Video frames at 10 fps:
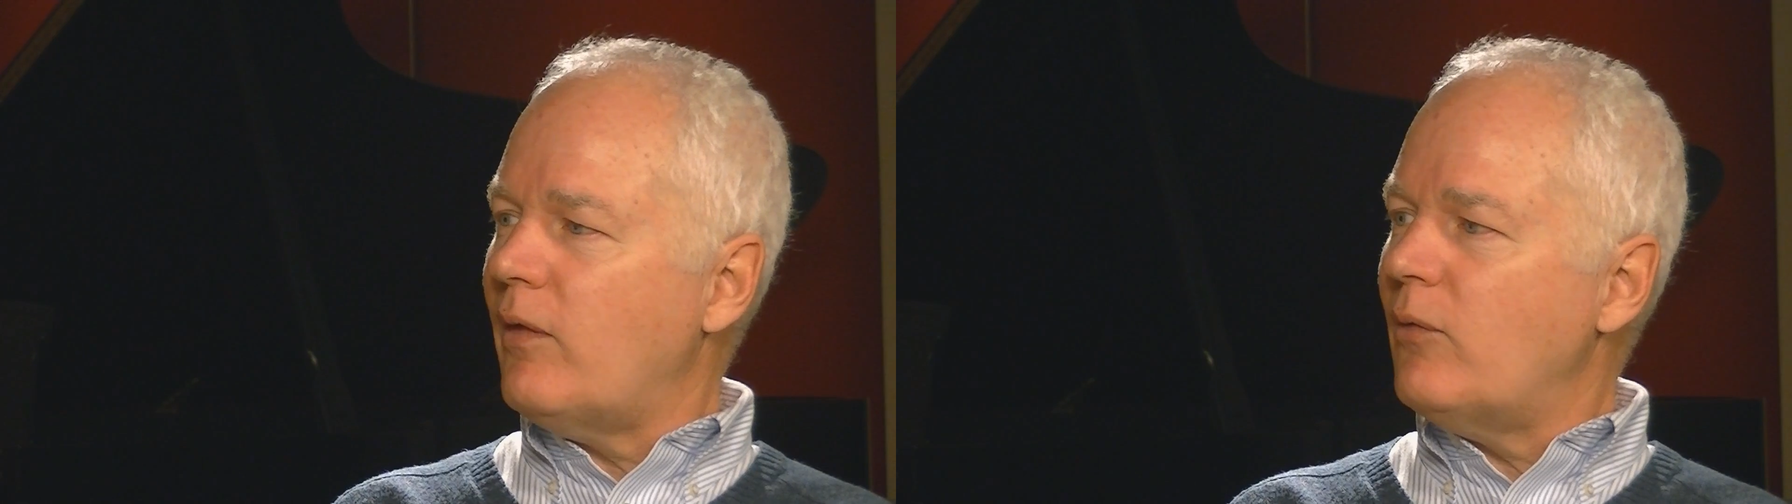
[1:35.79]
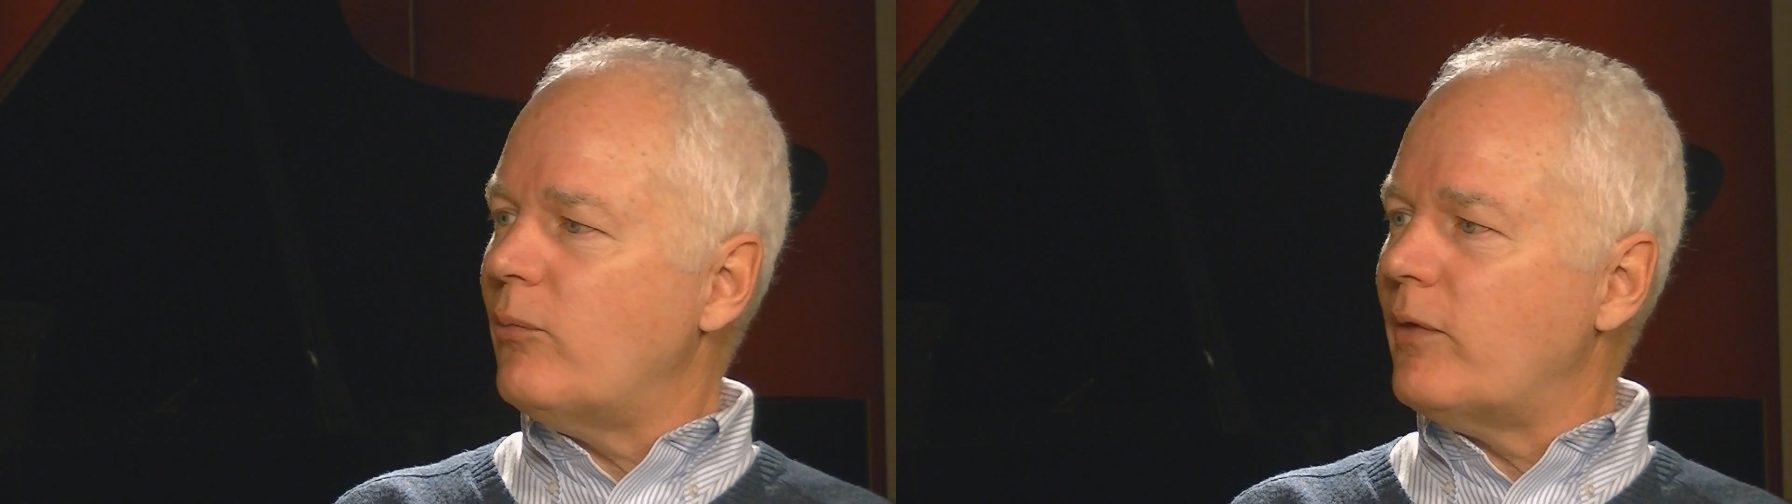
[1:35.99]

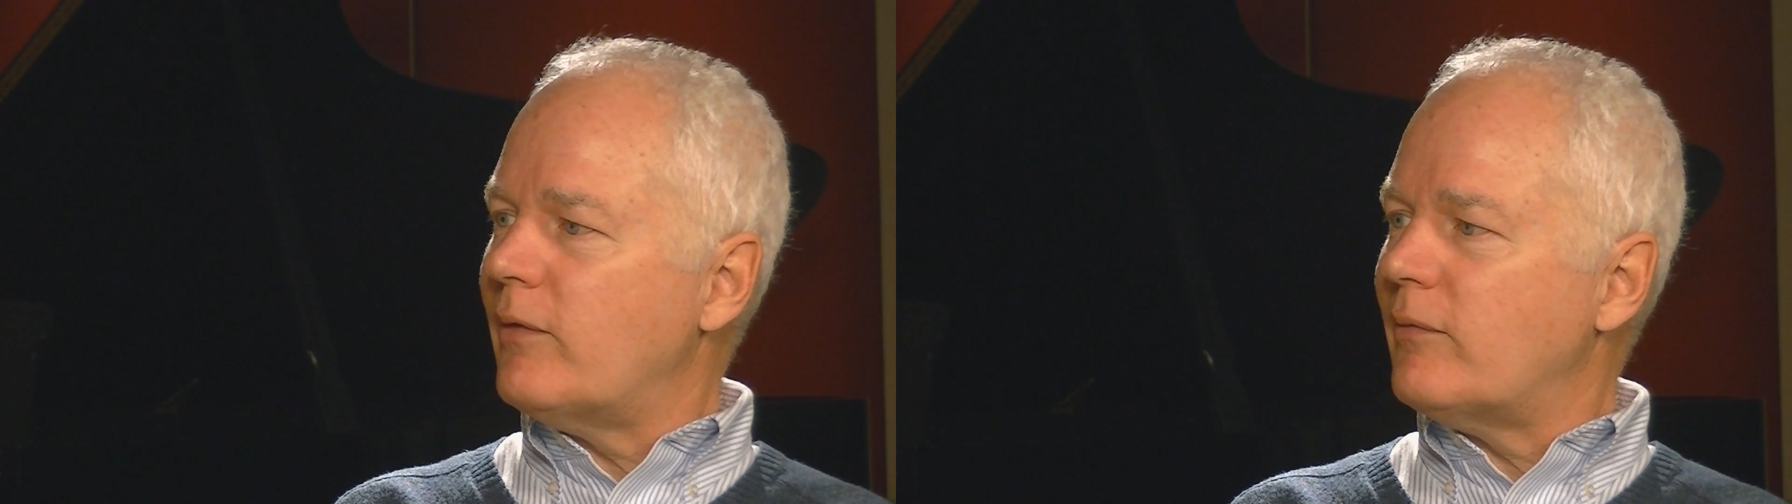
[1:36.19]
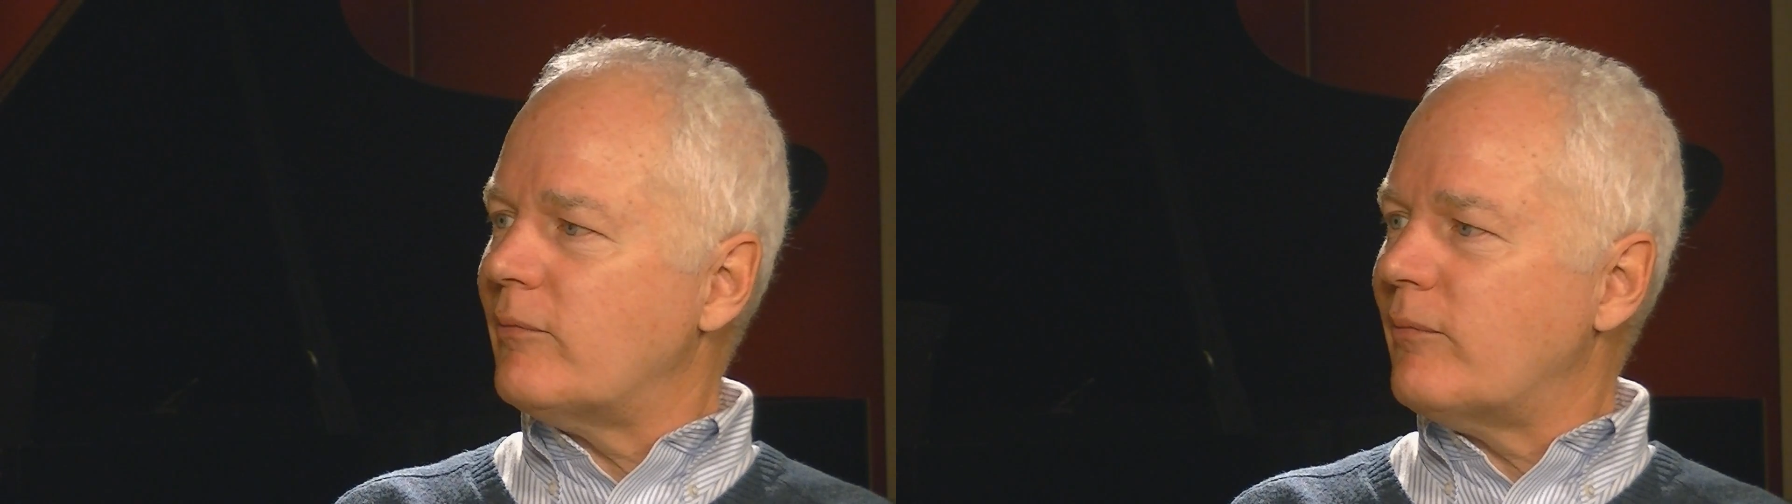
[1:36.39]

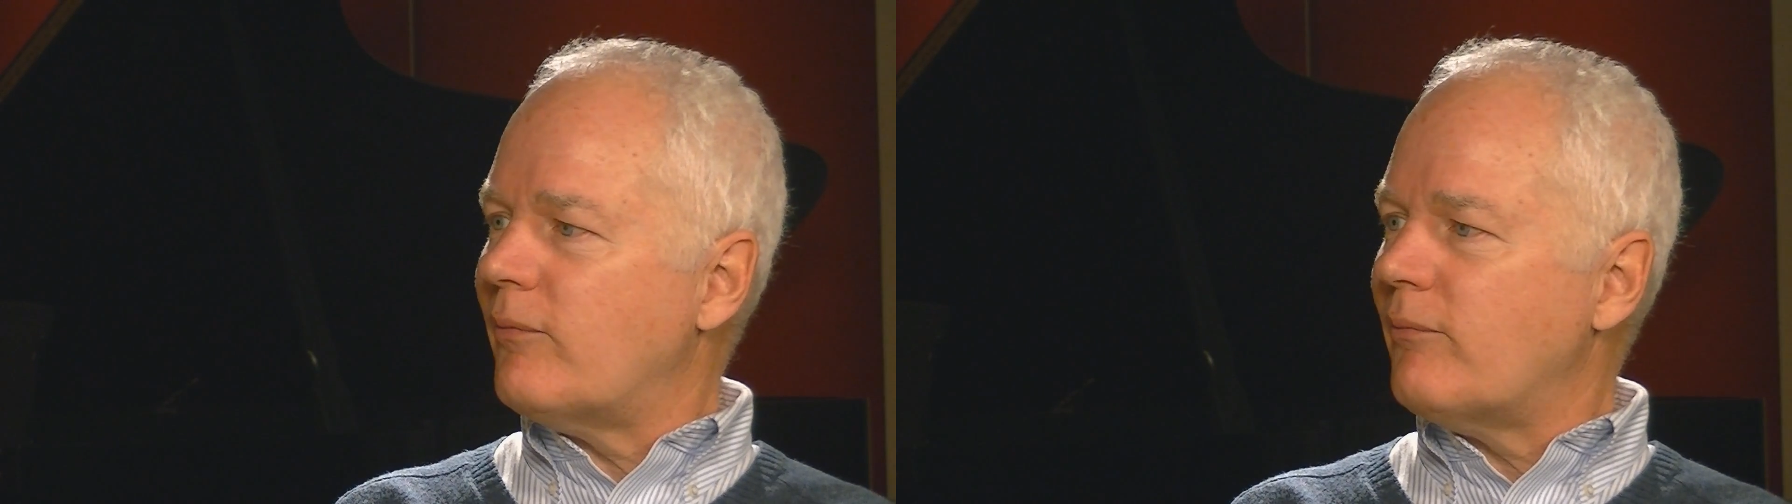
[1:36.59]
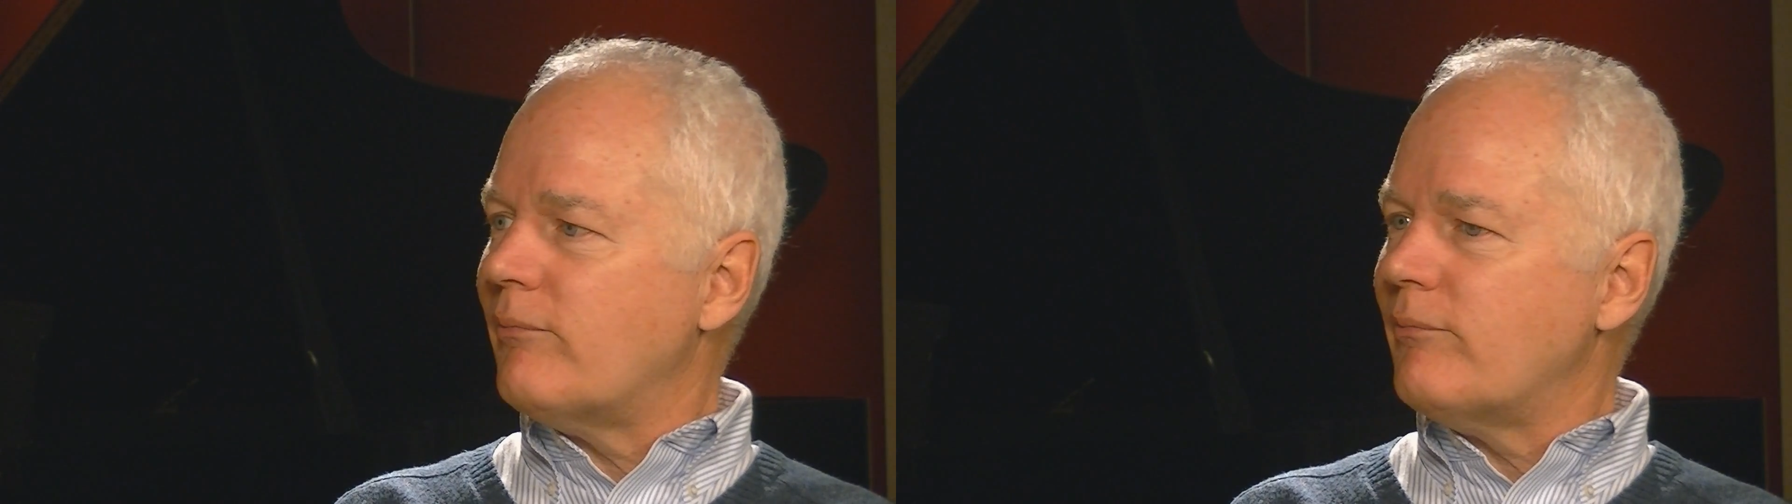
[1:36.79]
human
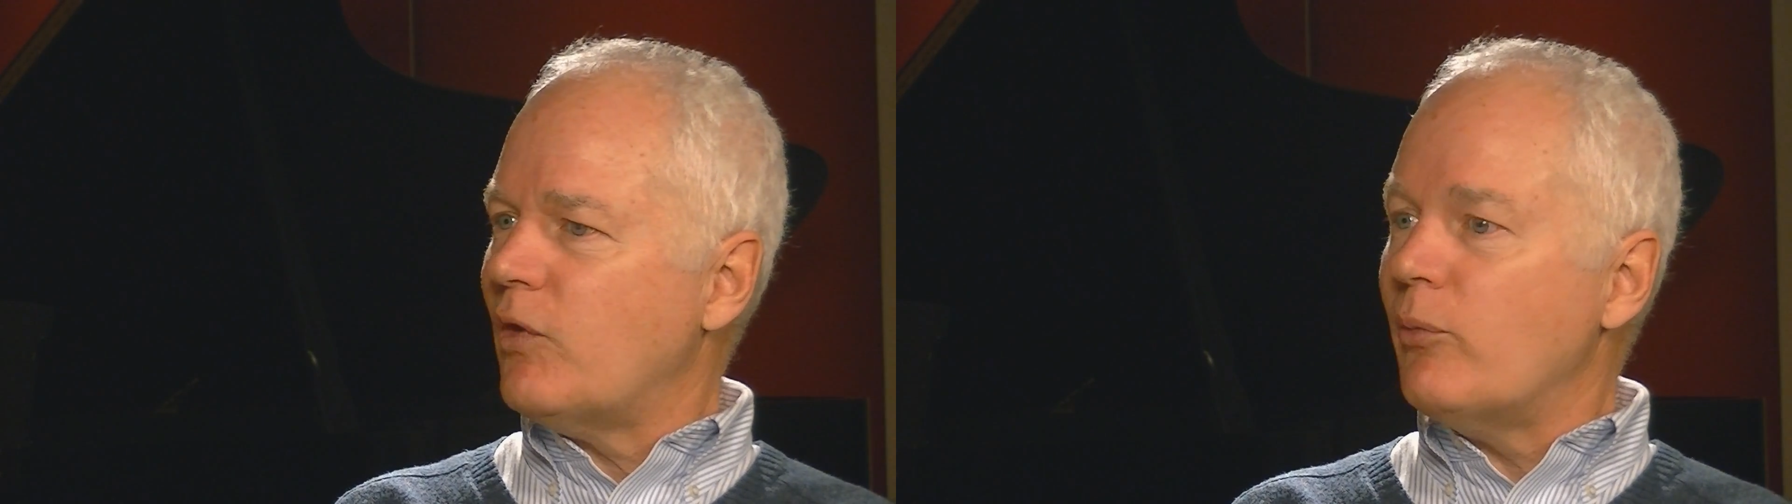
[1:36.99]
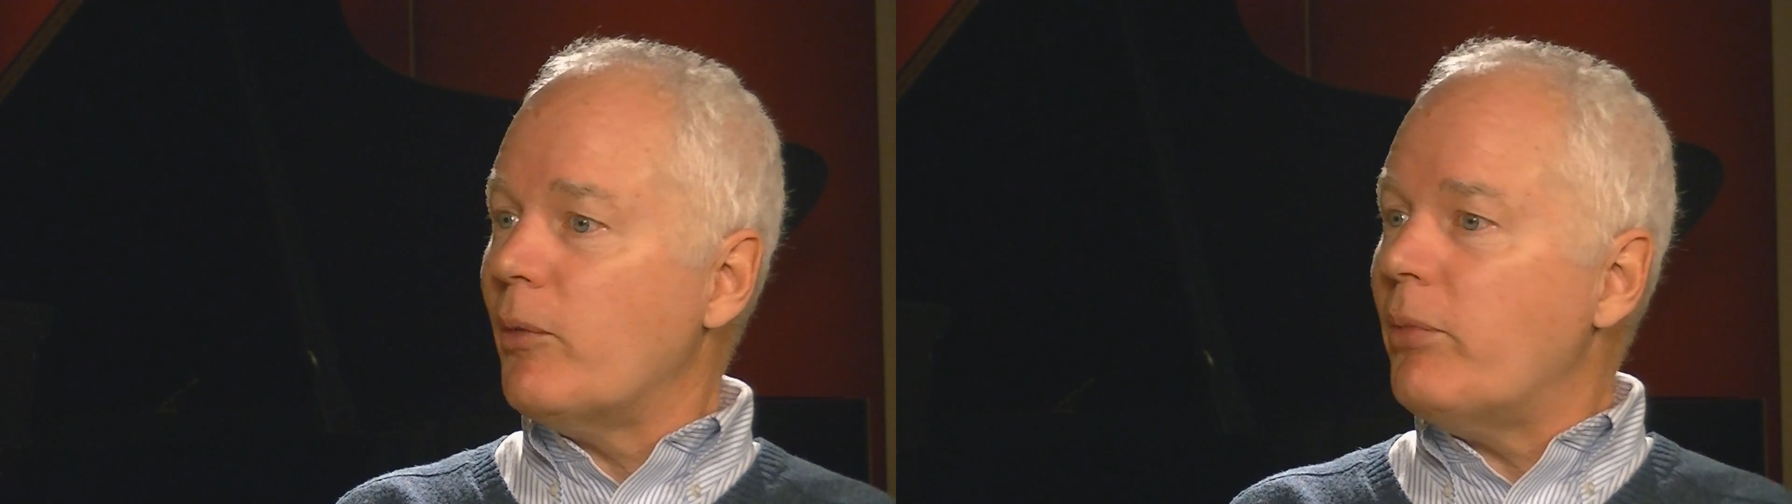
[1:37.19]

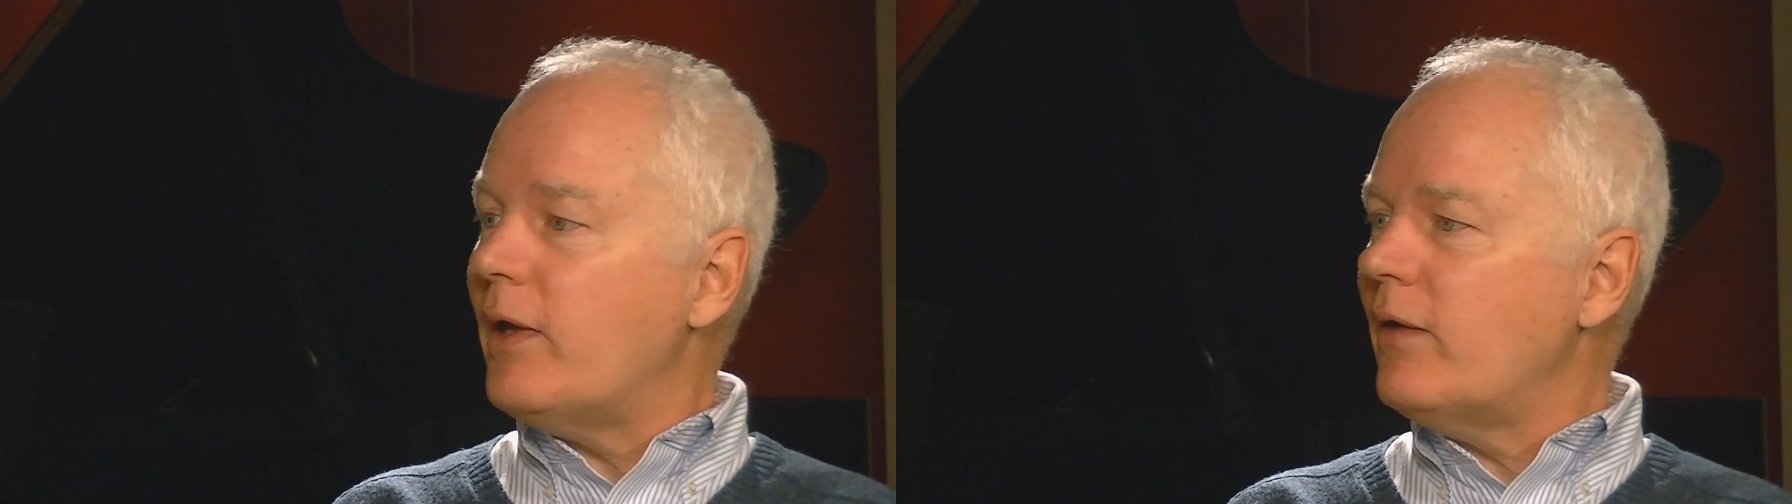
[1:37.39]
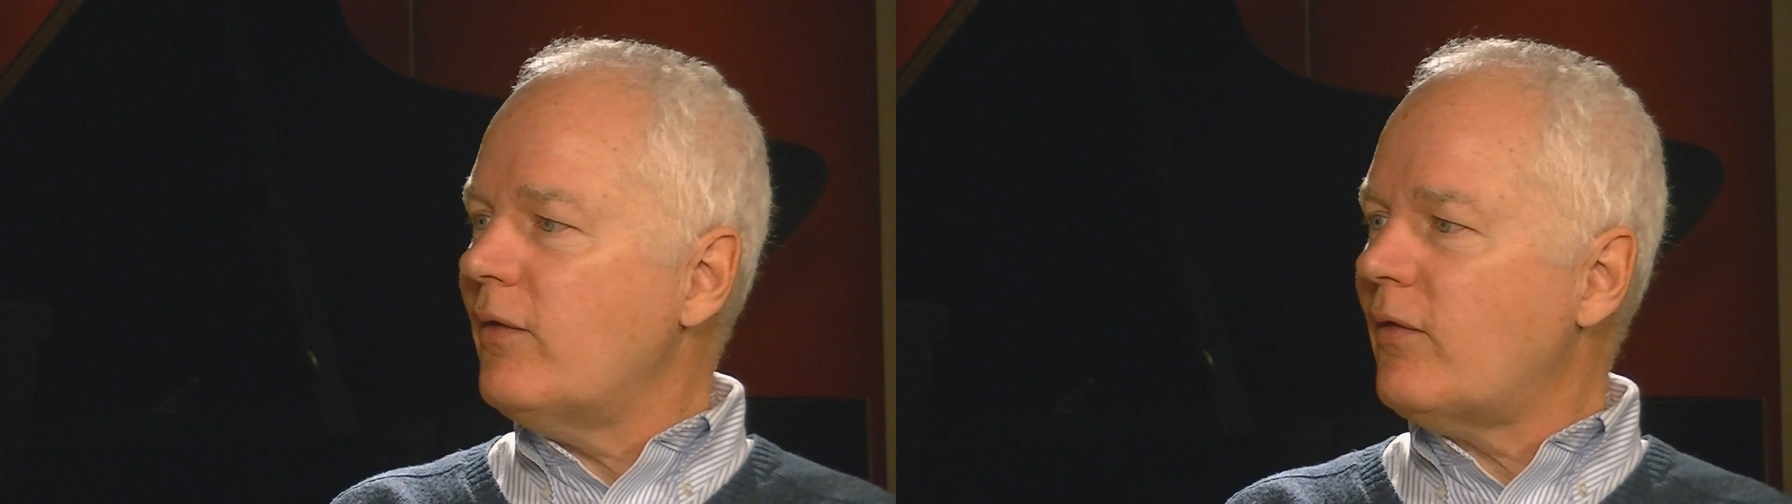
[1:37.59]

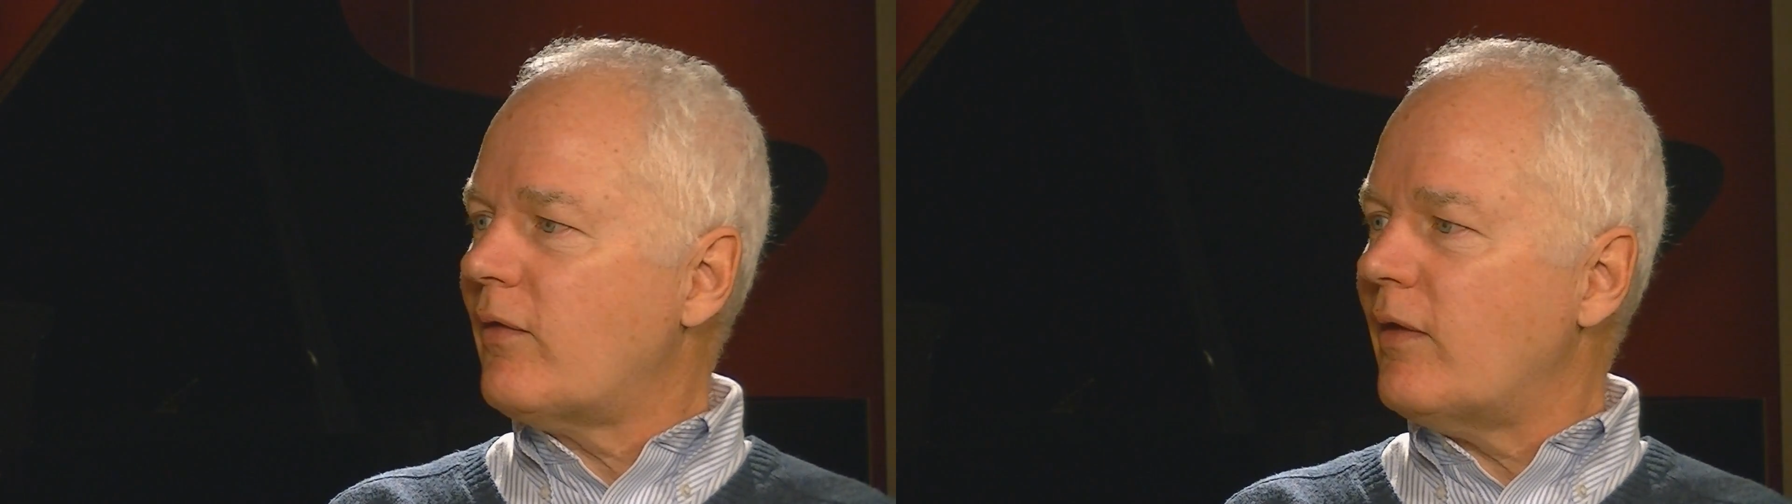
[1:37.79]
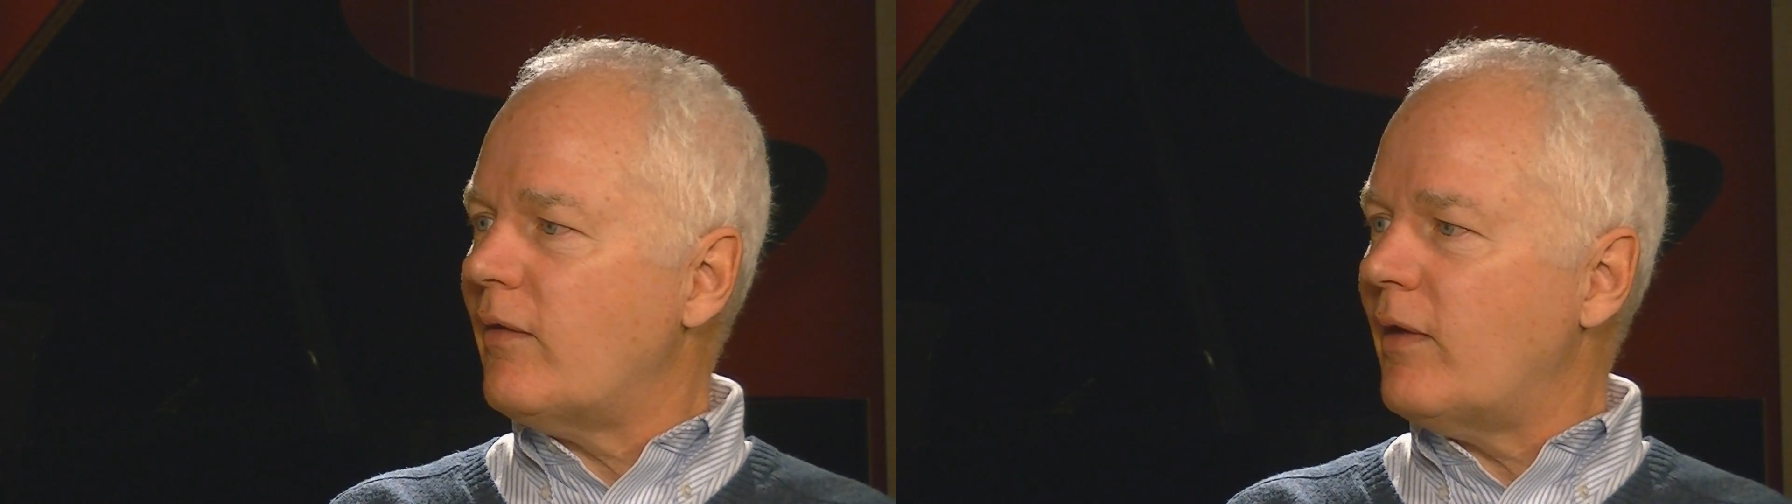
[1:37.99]
beings.